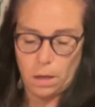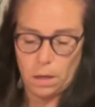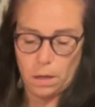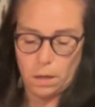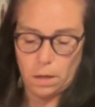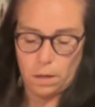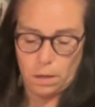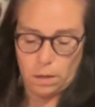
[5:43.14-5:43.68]

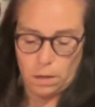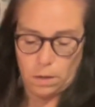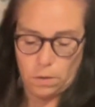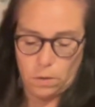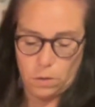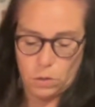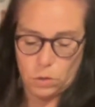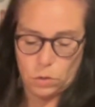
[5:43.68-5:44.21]

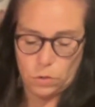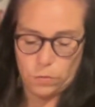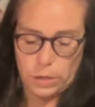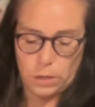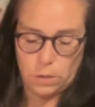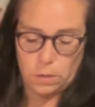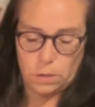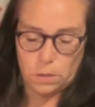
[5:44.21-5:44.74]
And stir
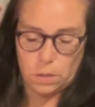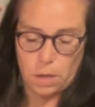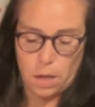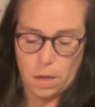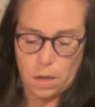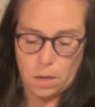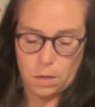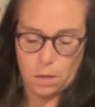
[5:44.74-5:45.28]
rice
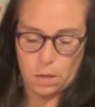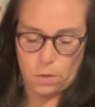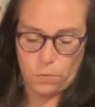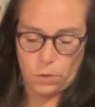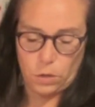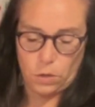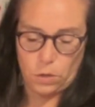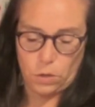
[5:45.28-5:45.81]
and
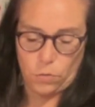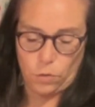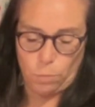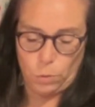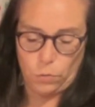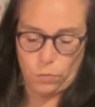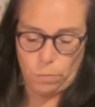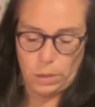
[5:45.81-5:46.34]
cover.
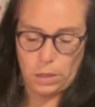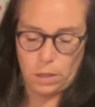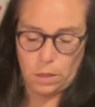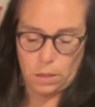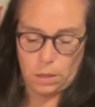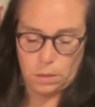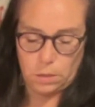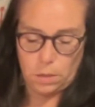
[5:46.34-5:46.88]
Remove from heat.
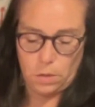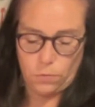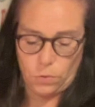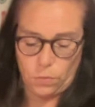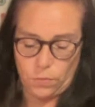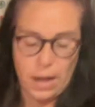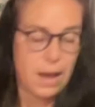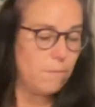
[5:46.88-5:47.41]
Let it stand for
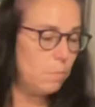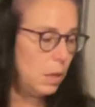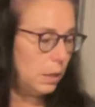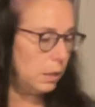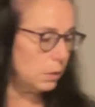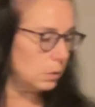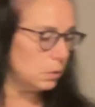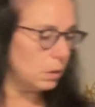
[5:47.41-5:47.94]
5
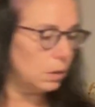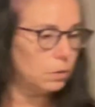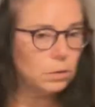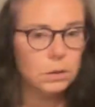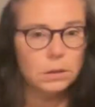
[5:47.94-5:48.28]
minutes. So